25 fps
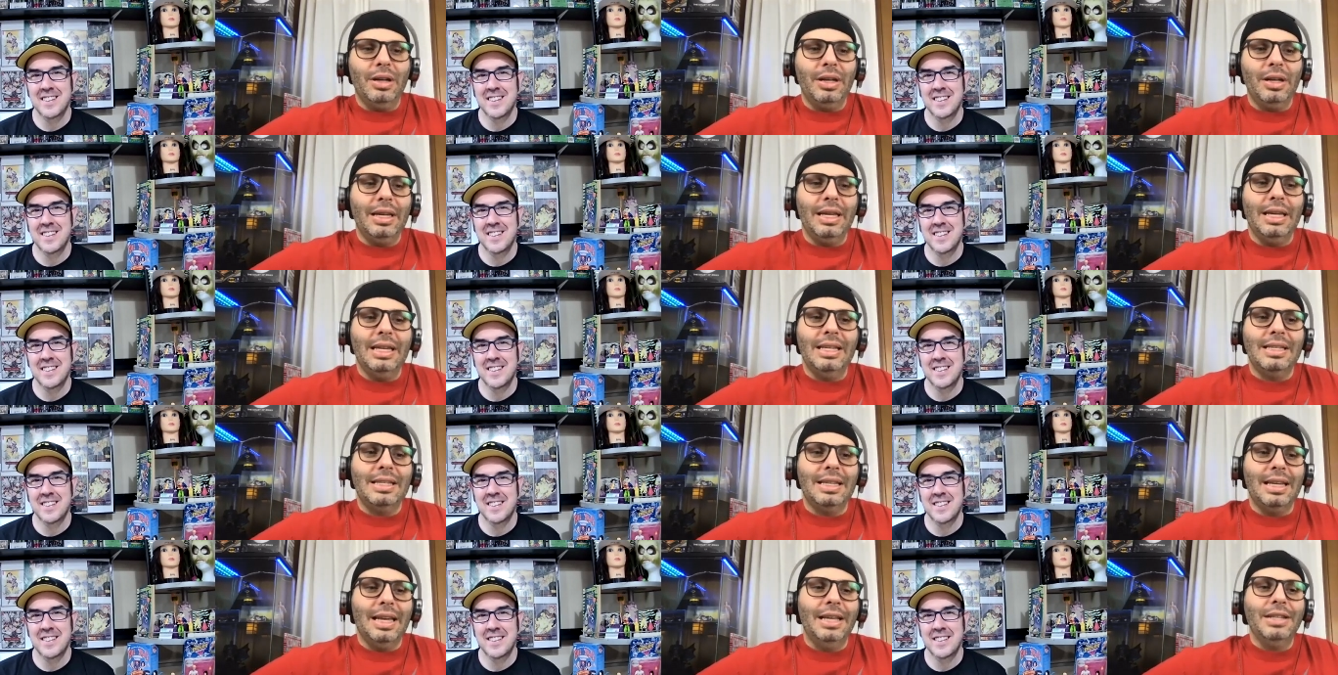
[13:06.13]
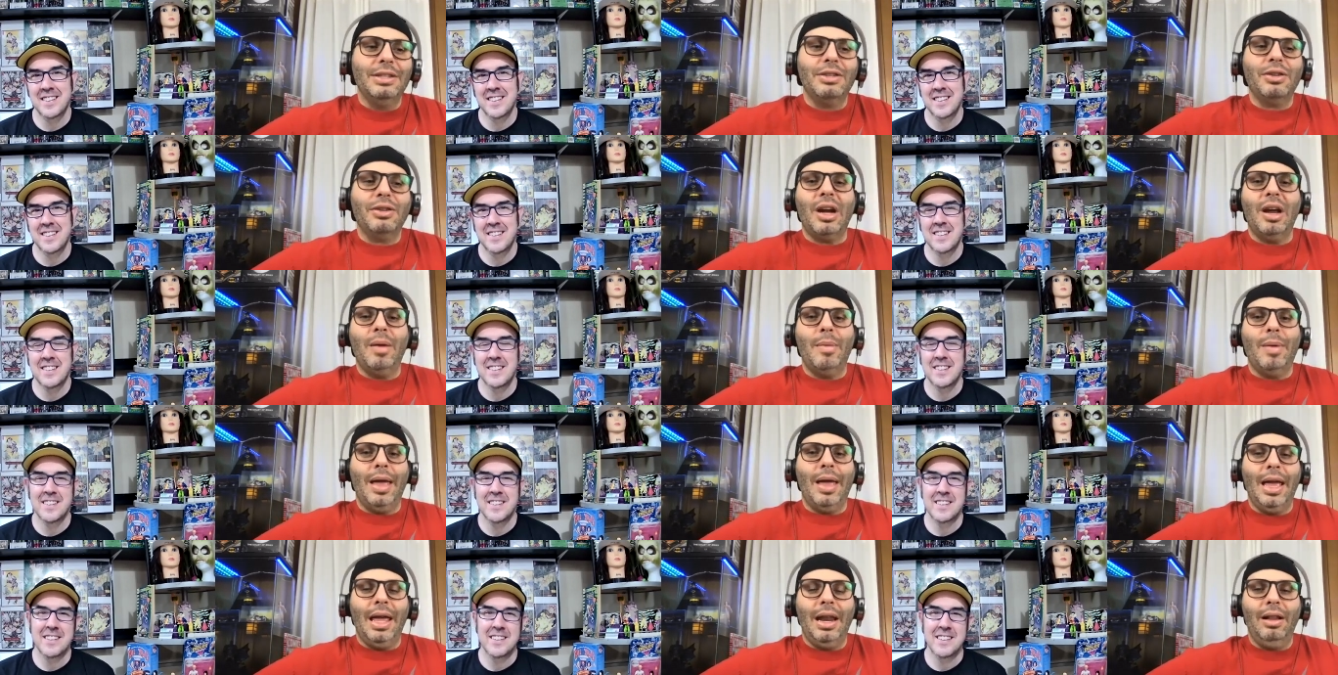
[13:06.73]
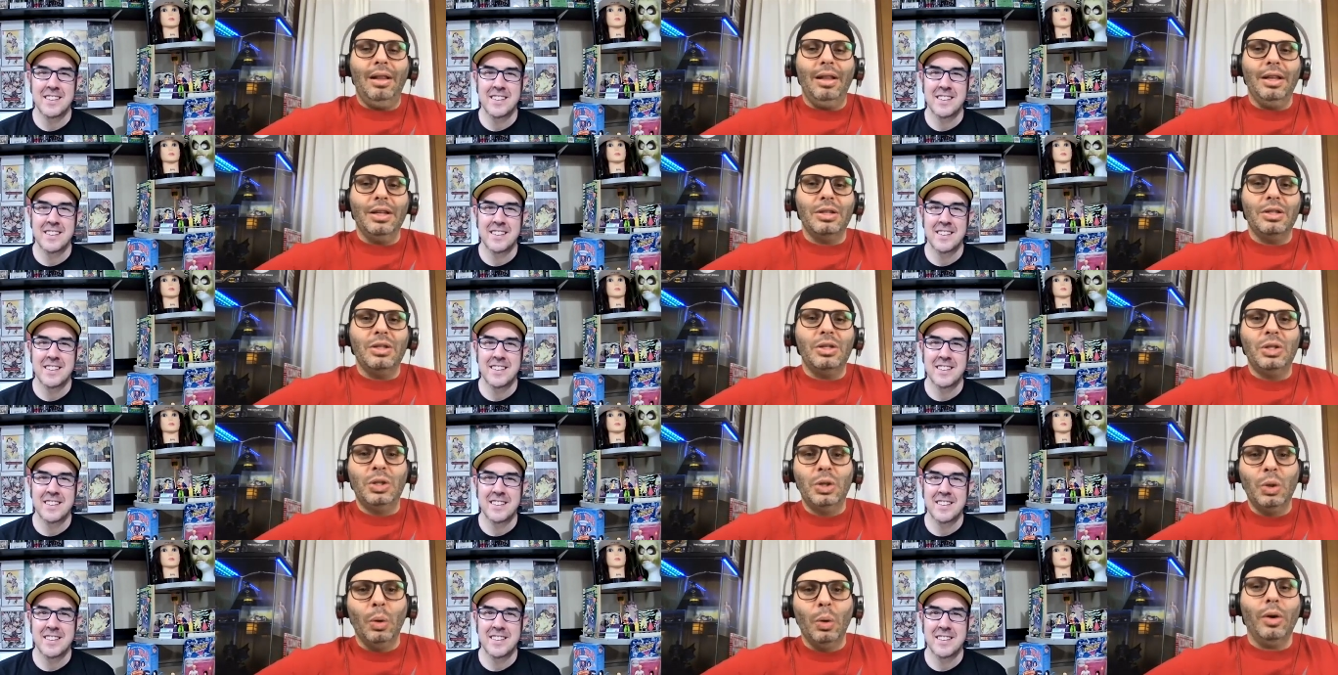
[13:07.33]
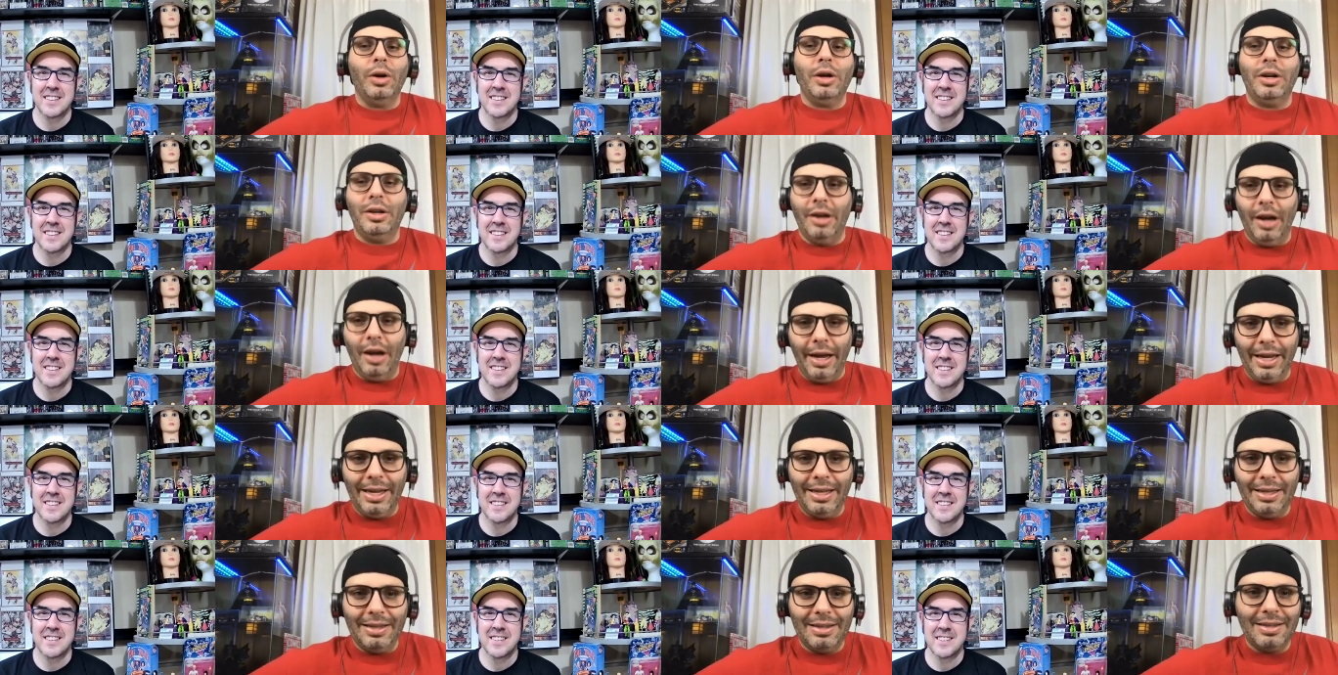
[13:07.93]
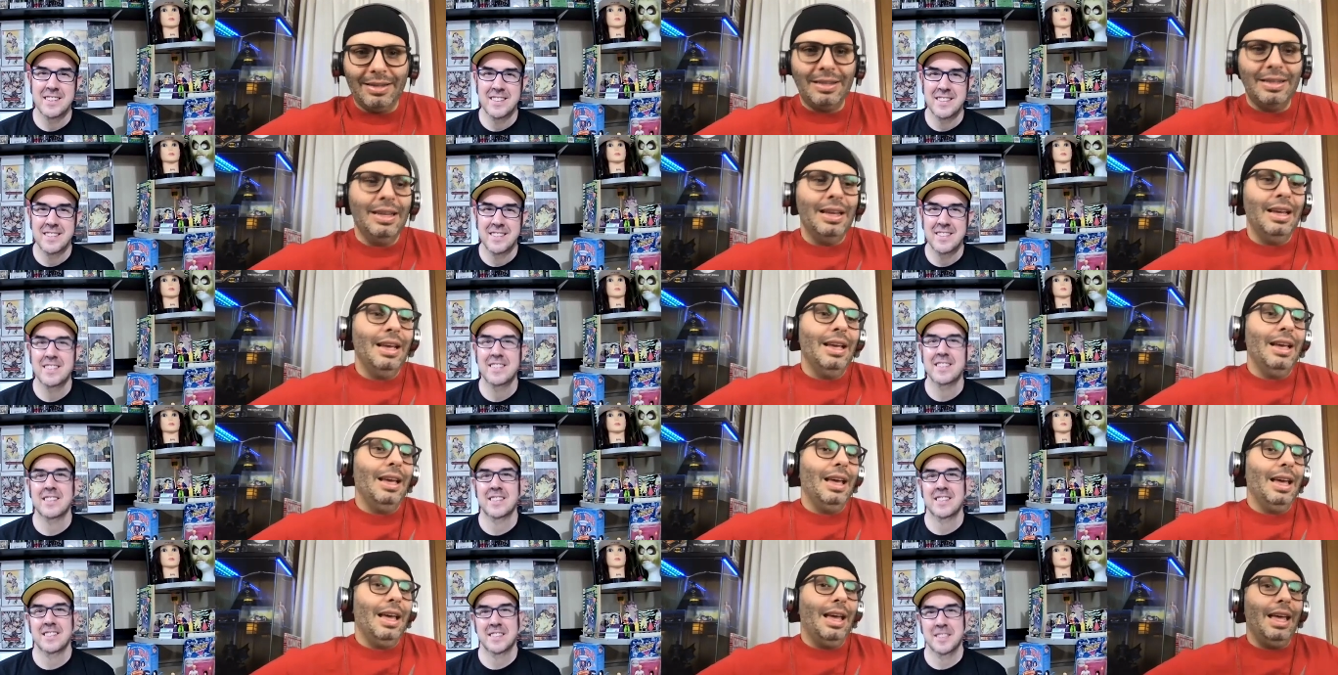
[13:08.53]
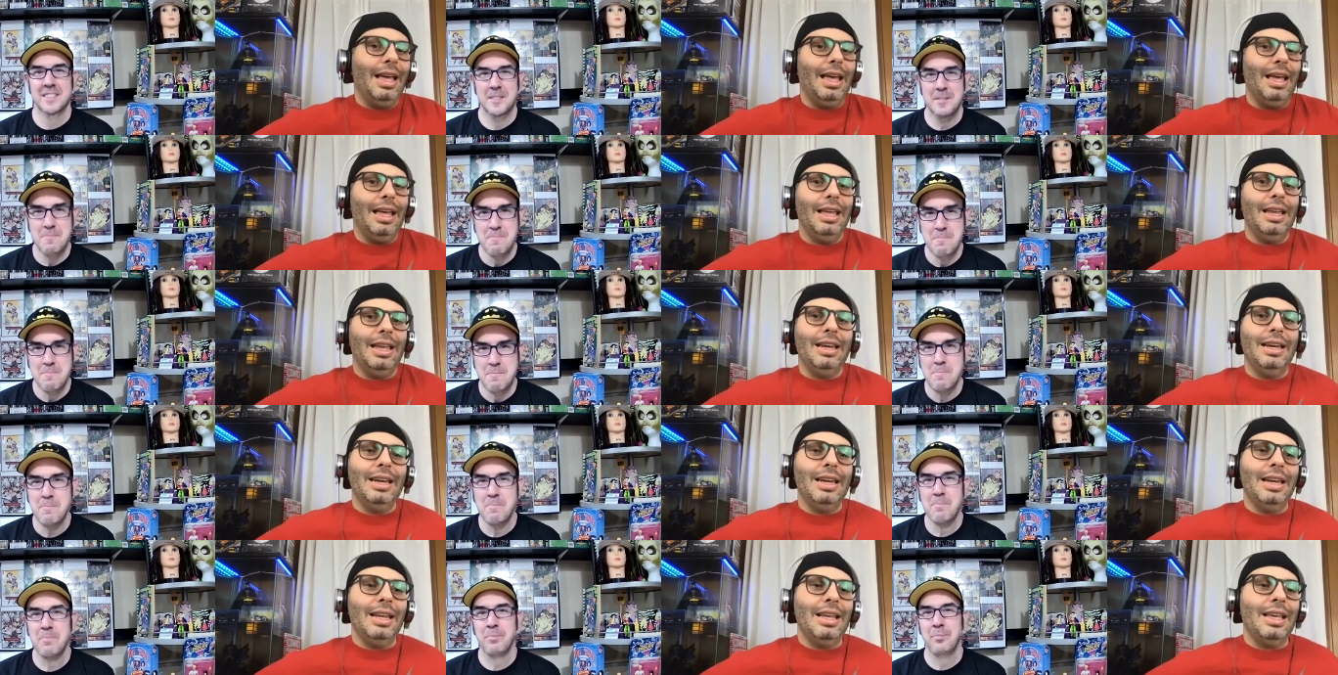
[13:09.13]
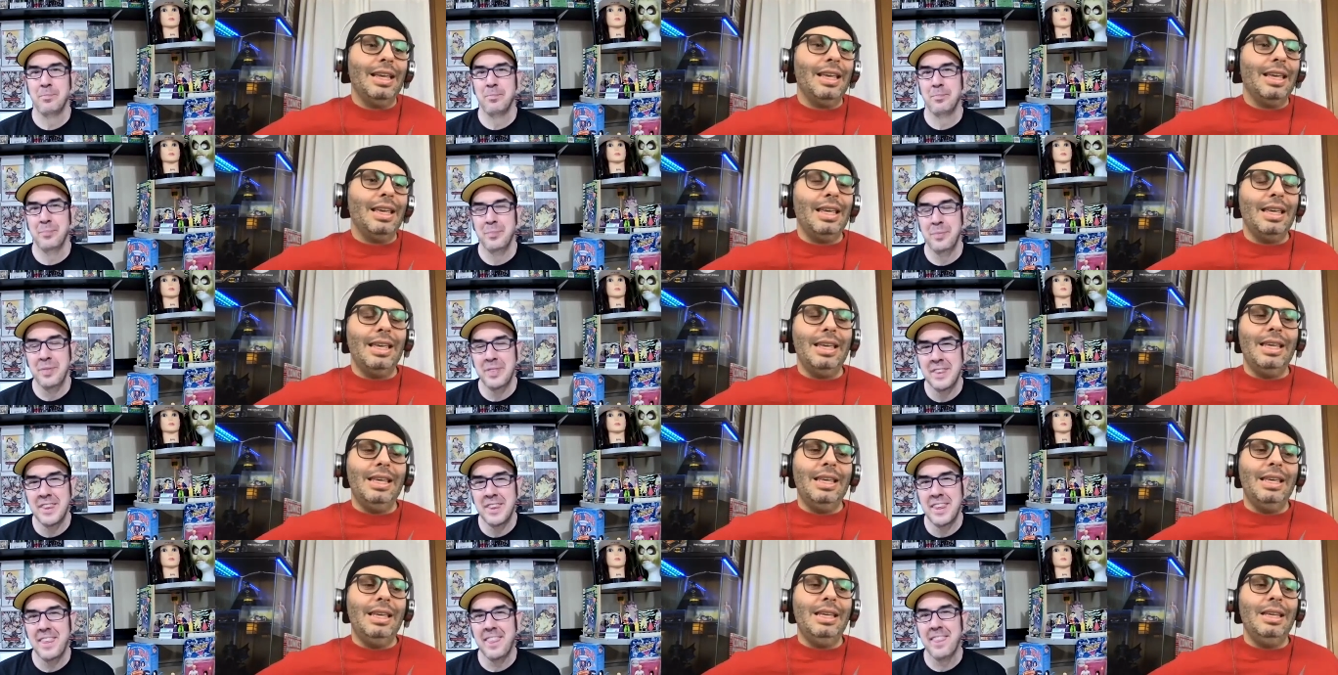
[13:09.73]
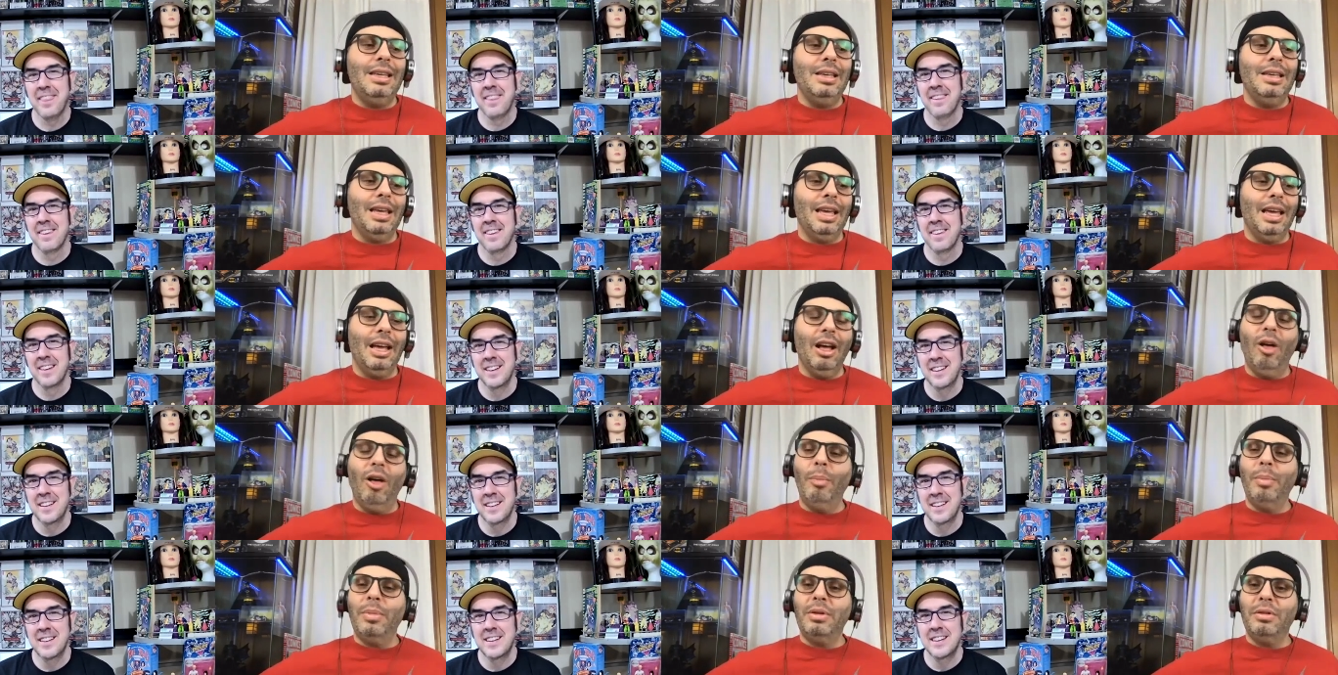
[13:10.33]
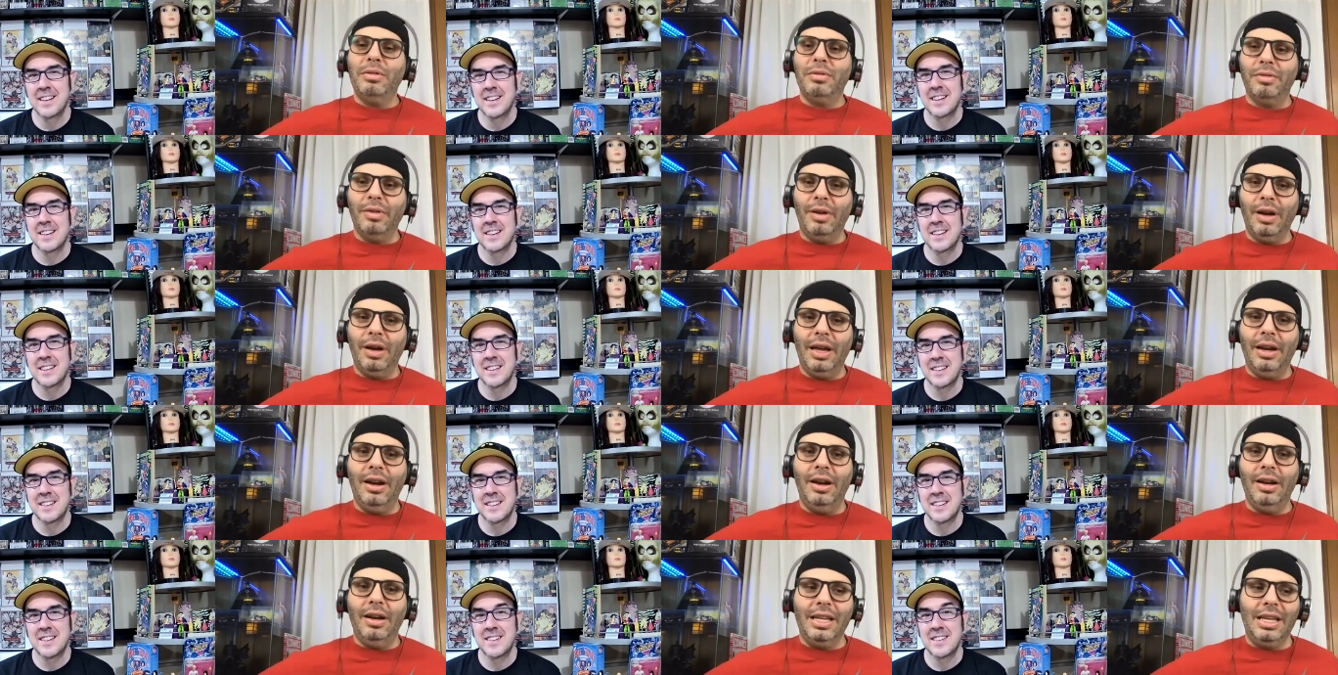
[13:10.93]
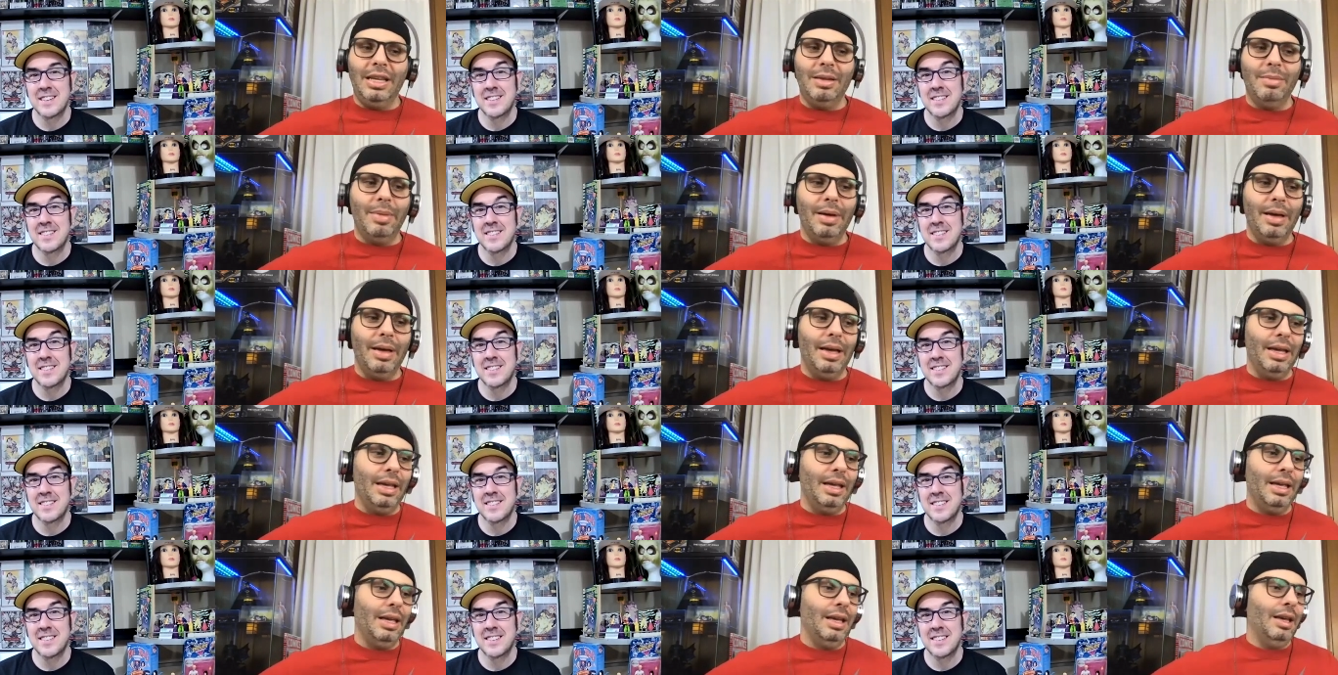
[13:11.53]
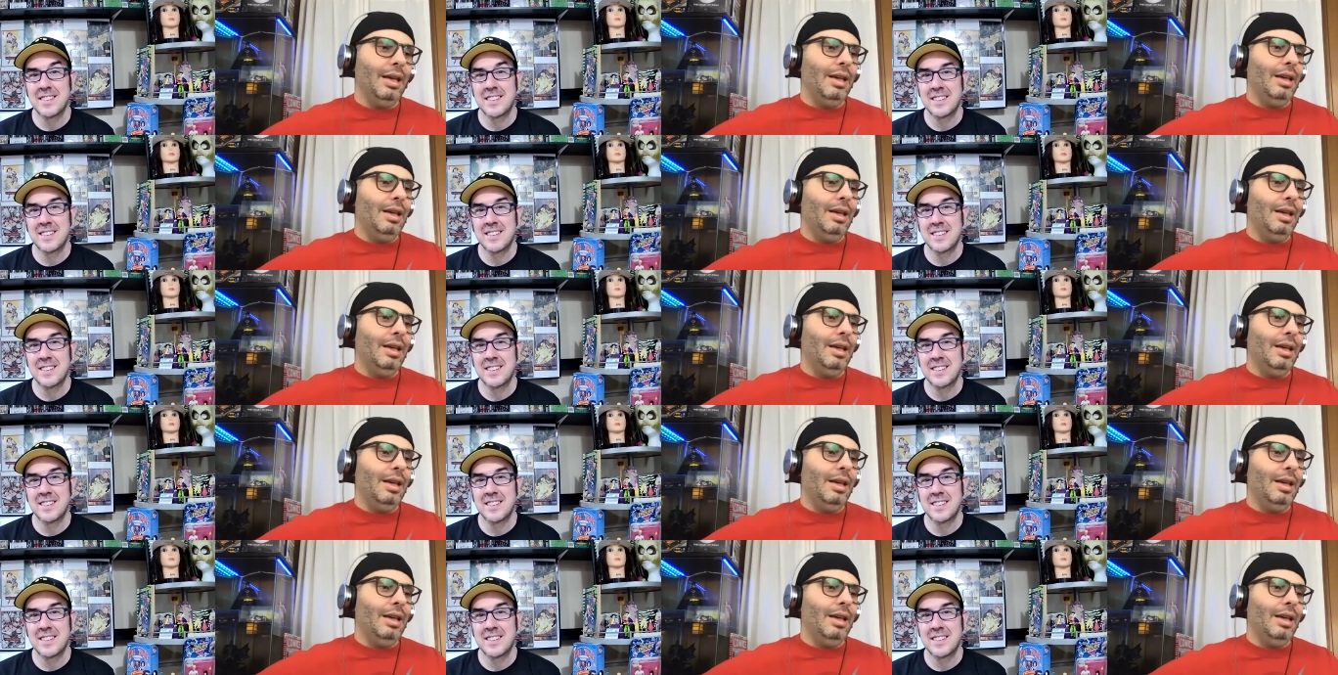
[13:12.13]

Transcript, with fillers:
Speaker 1: His Instagram handle is Dork Knights, and he helped me find on eBay